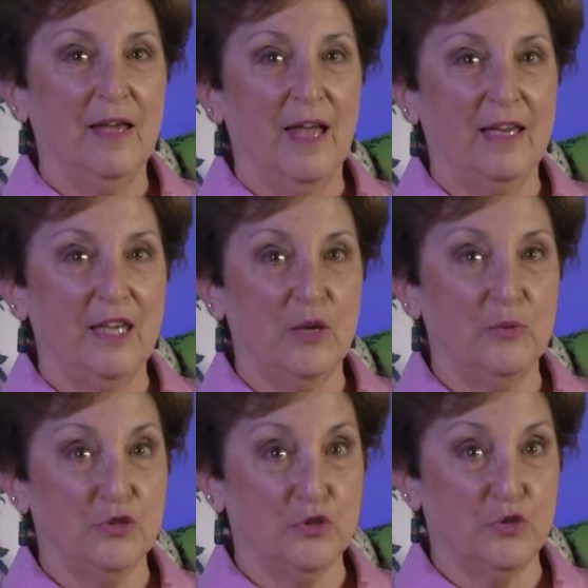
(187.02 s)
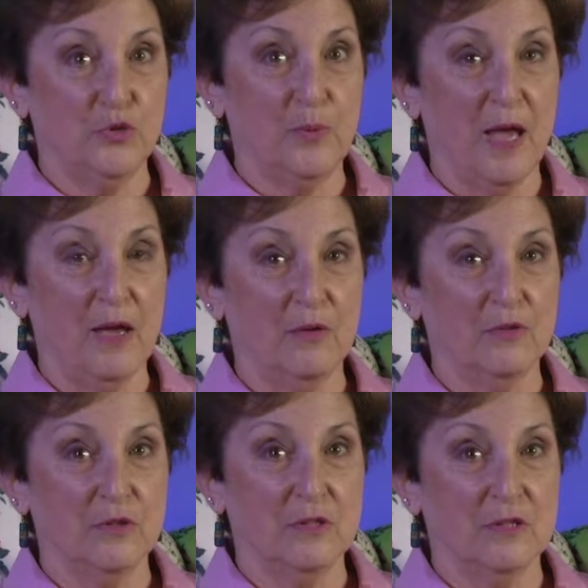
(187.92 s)
and he was 2
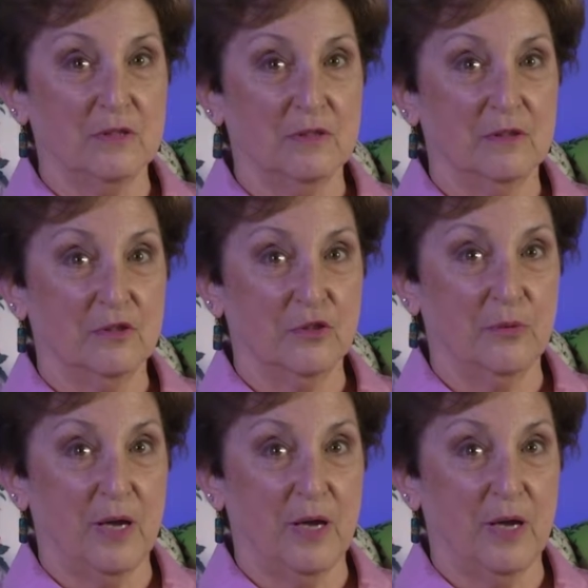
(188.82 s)
pounds, 2